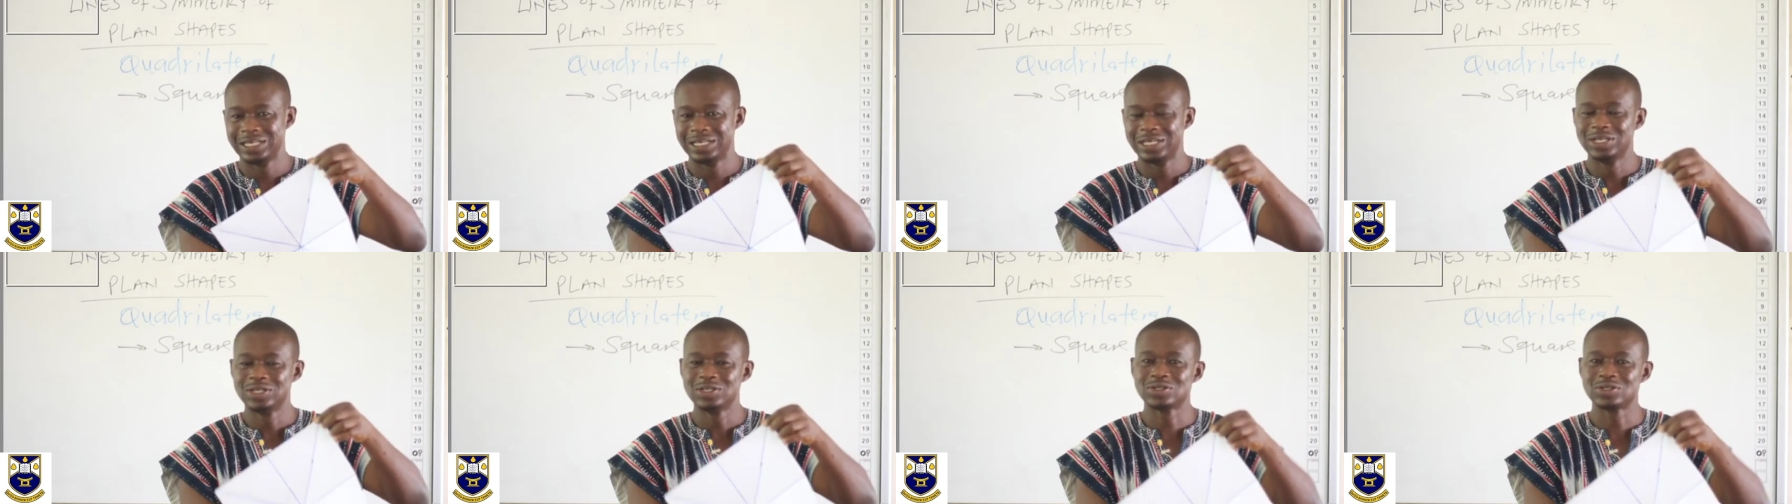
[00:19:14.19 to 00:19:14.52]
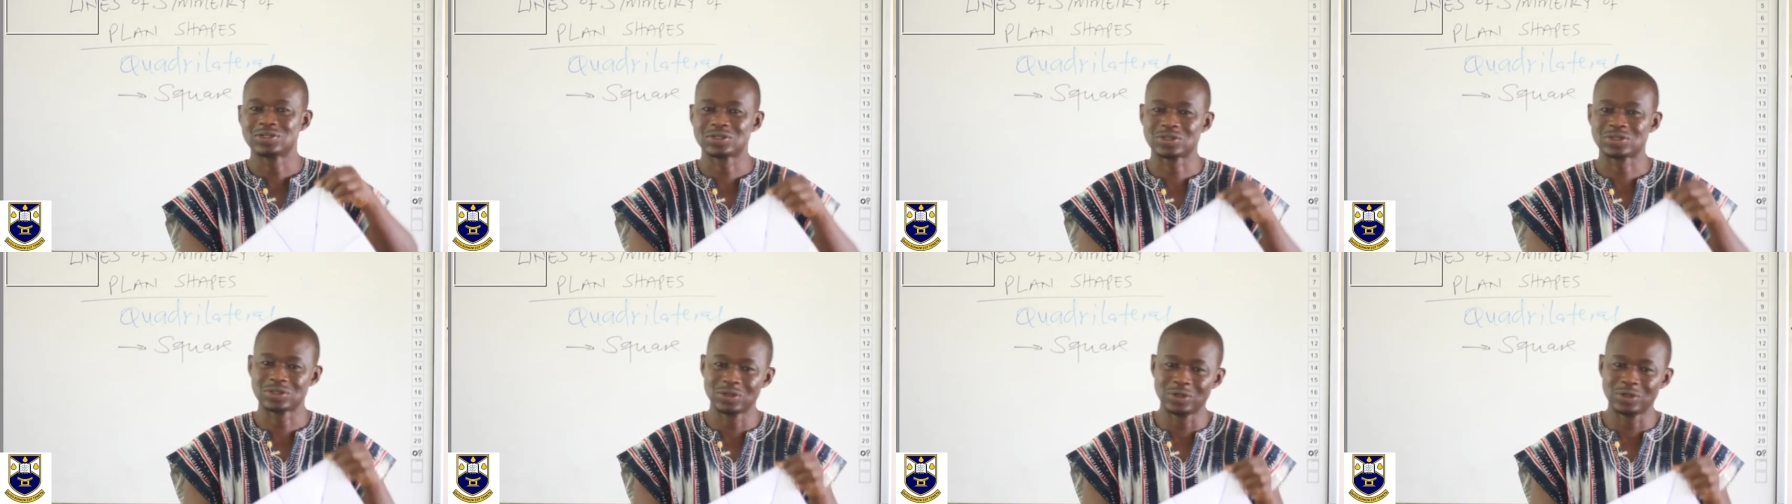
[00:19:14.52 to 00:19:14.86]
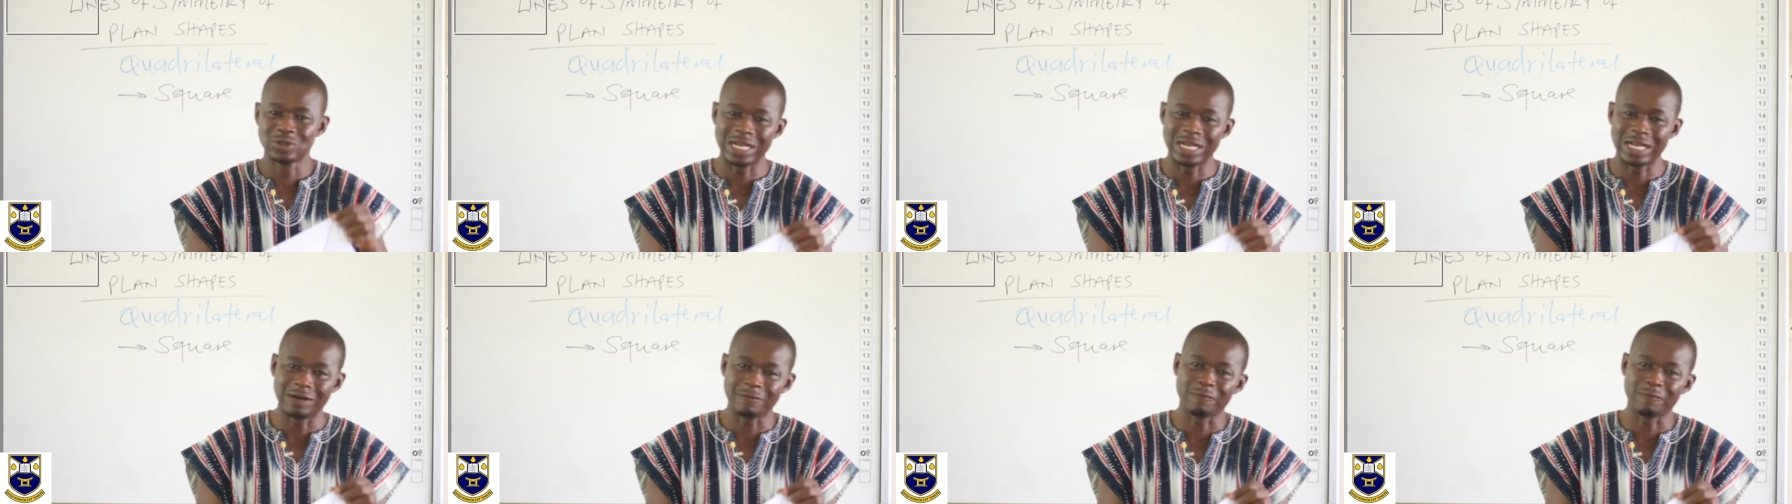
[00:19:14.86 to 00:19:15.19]
So,
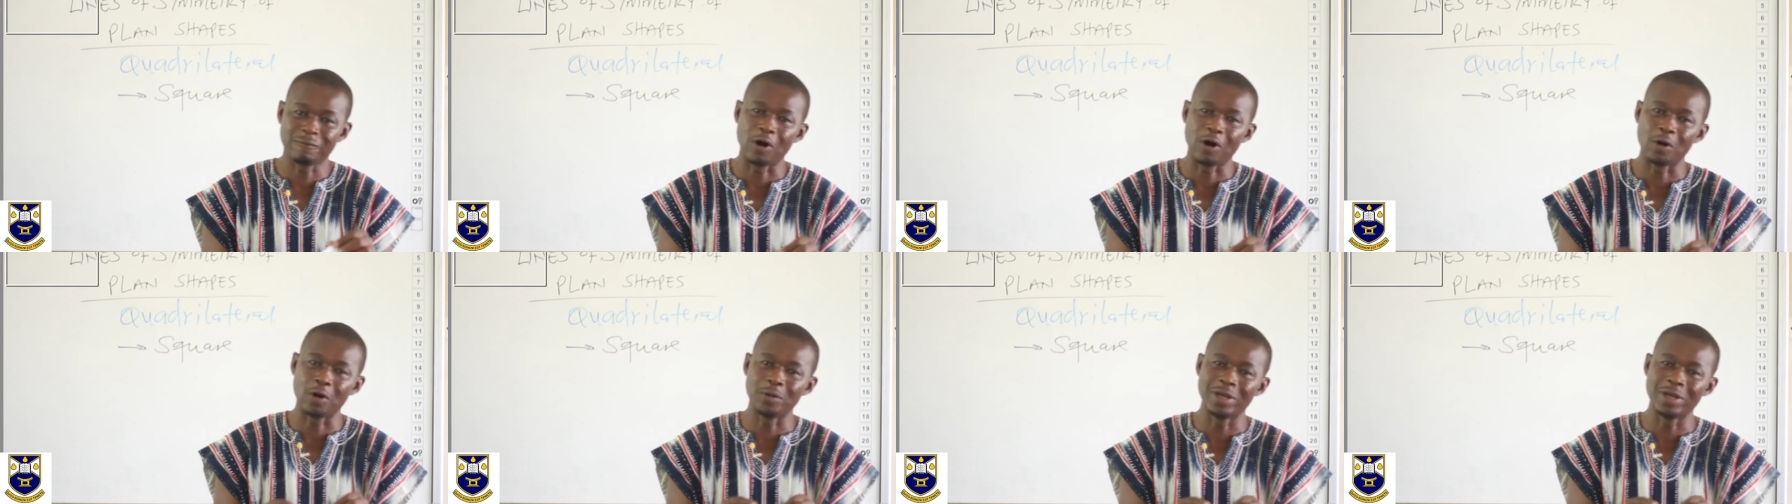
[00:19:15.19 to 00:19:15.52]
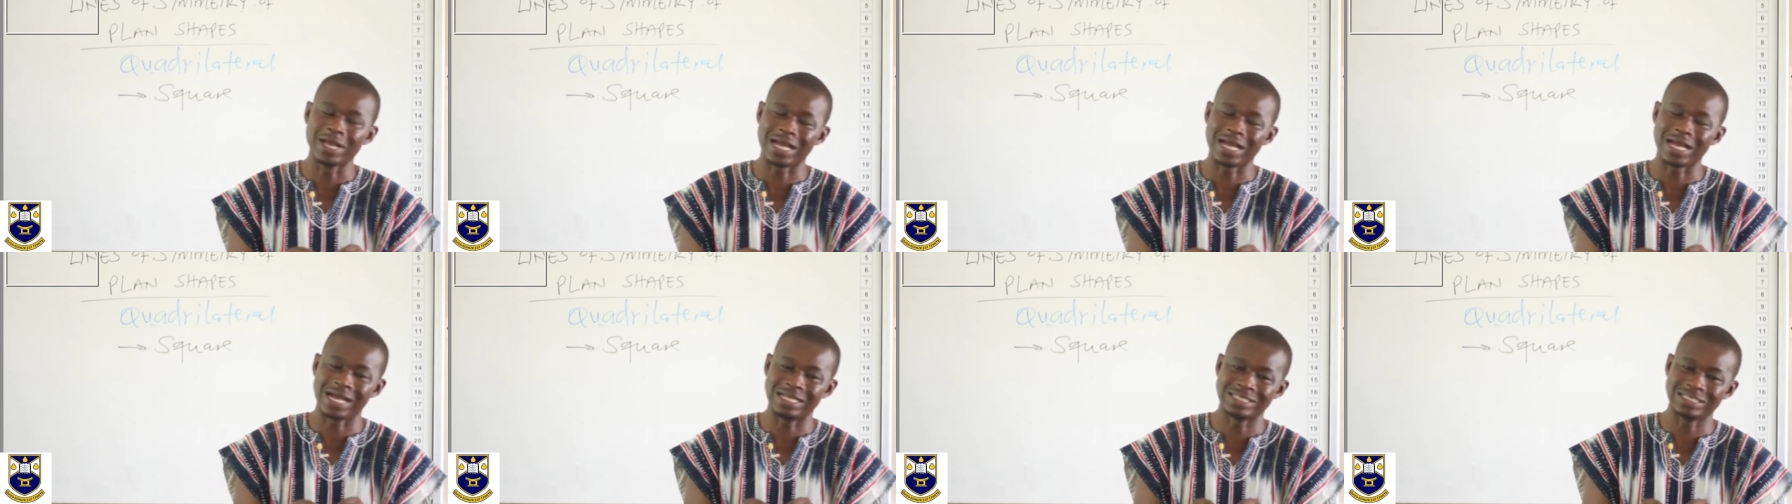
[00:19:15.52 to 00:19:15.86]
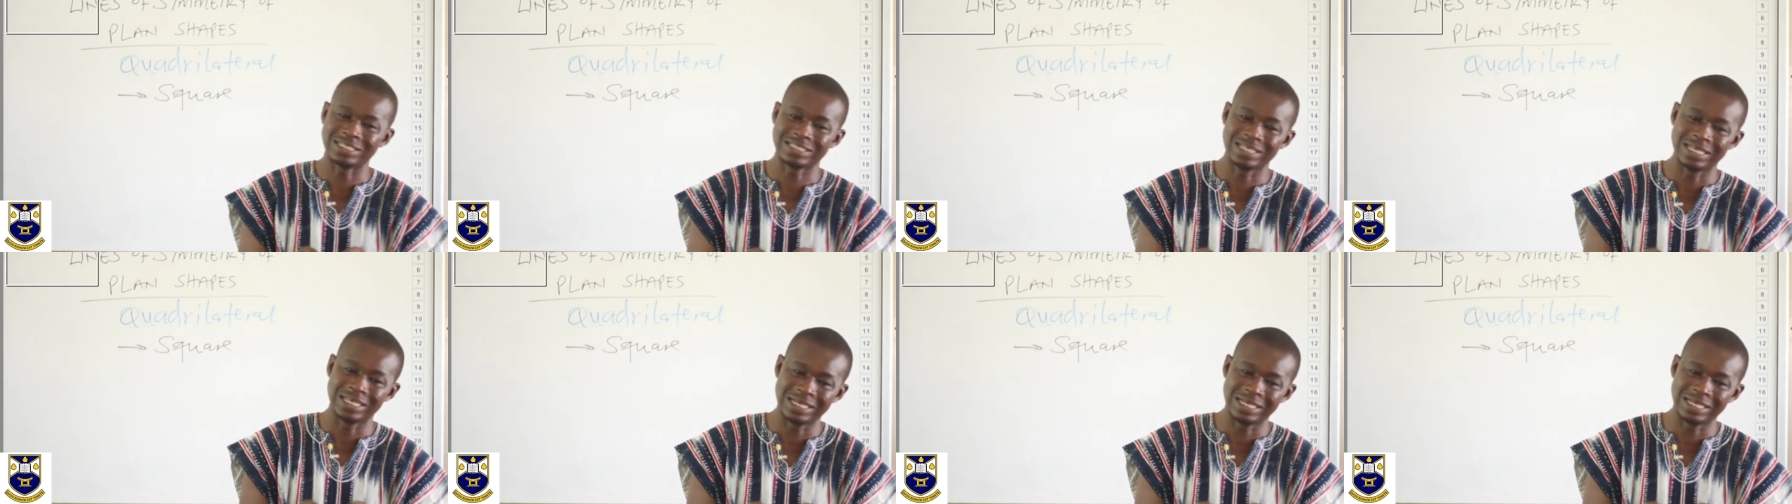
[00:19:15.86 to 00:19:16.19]
therefore, we can
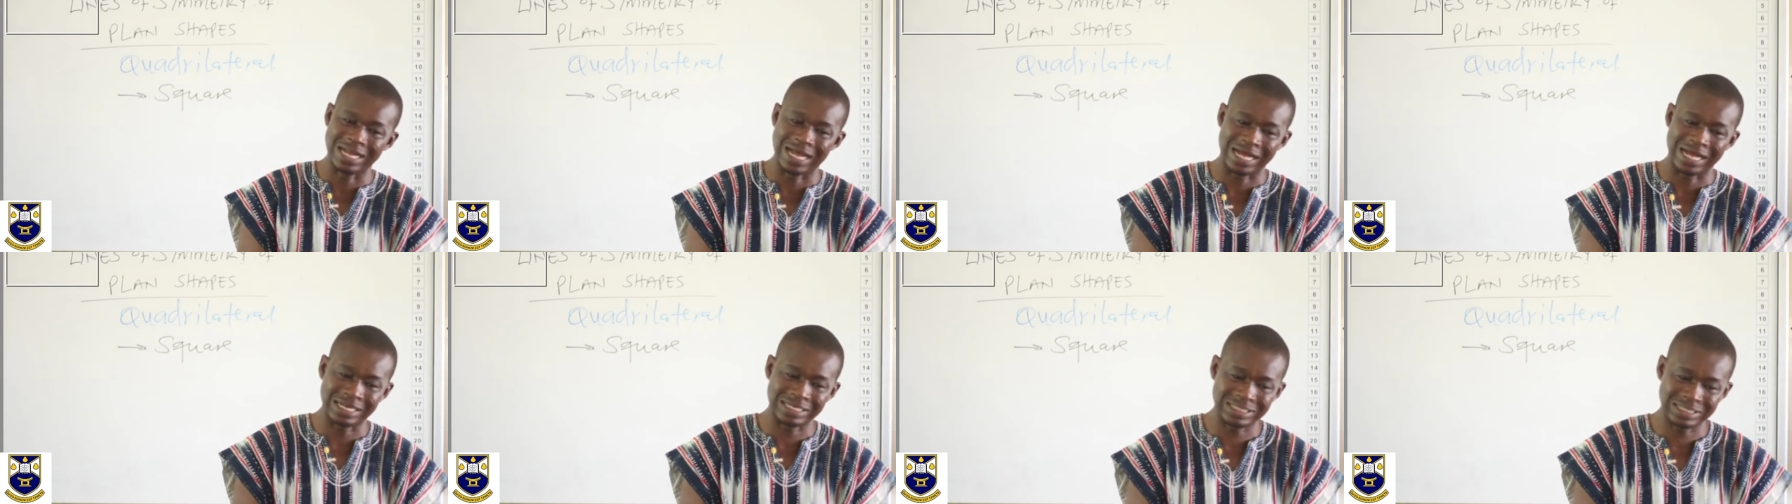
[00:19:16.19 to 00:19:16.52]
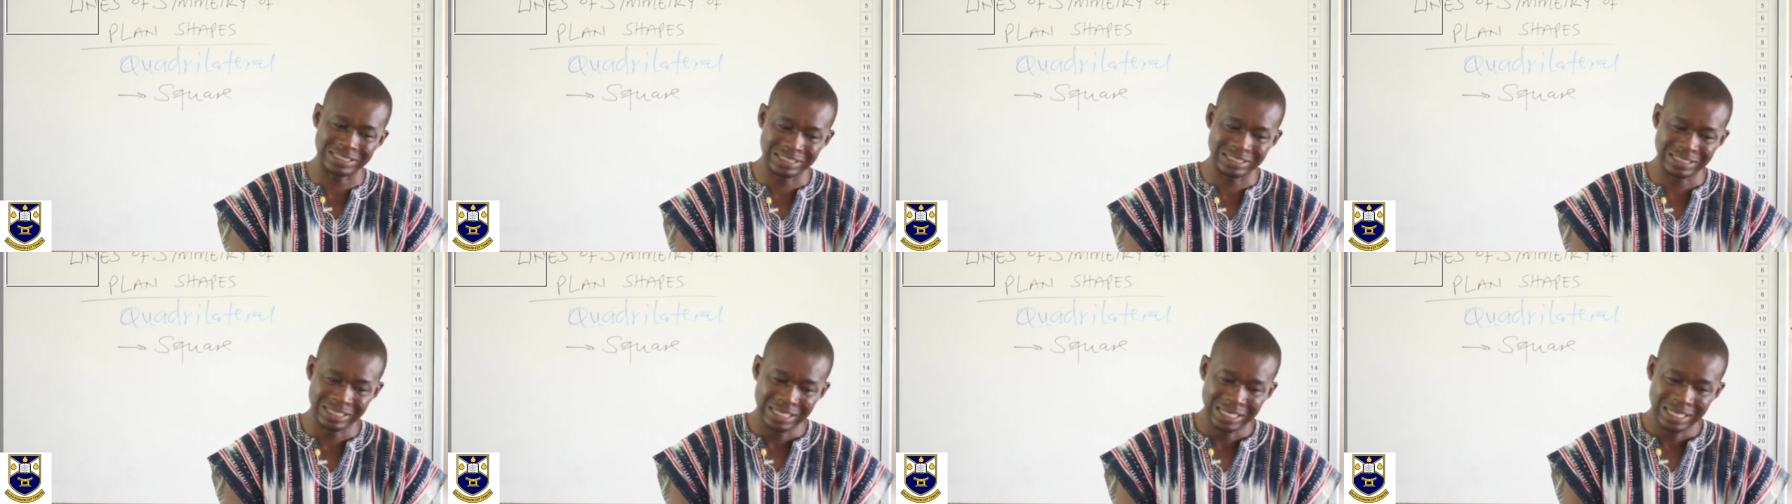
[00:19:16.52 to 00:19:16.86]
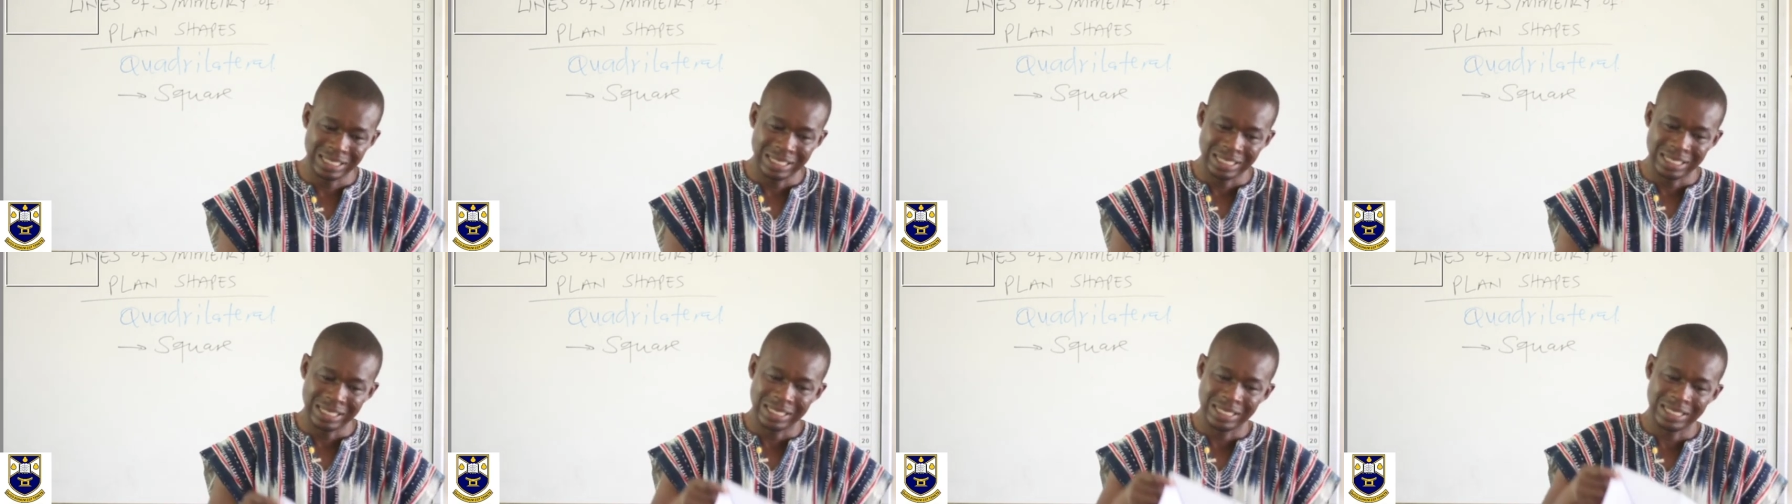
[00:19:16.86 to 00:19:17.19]
say that
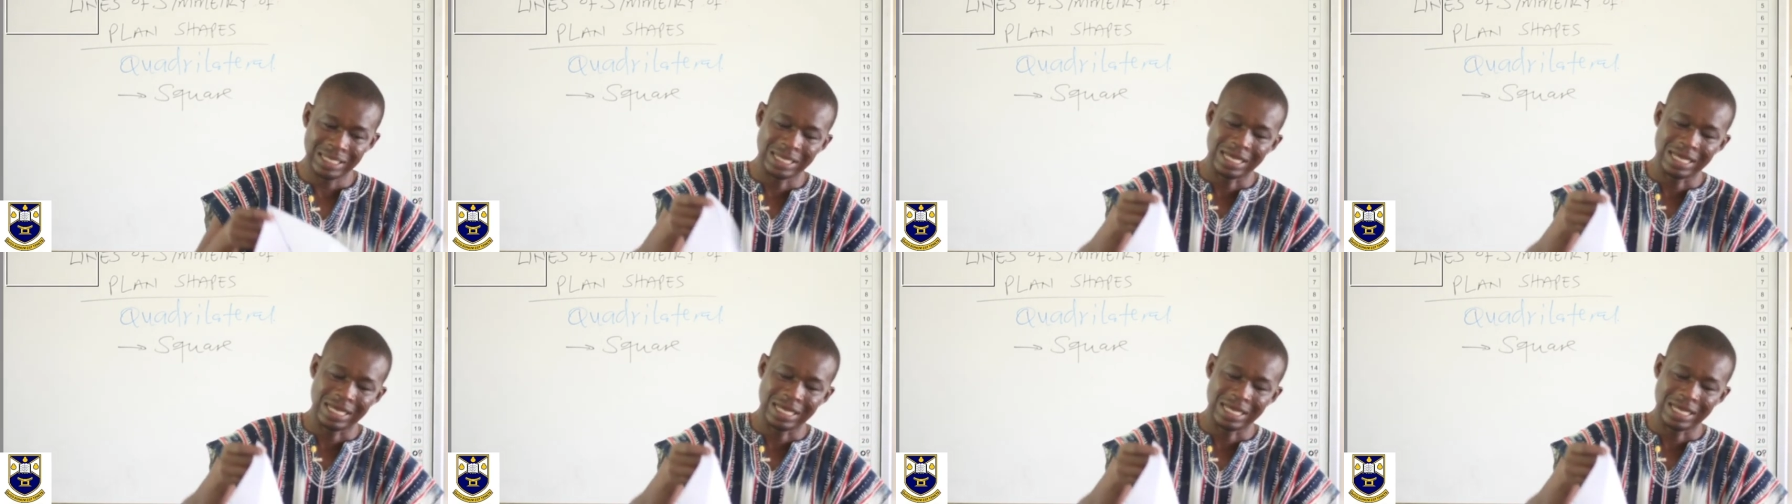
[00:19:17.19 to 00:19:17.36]
a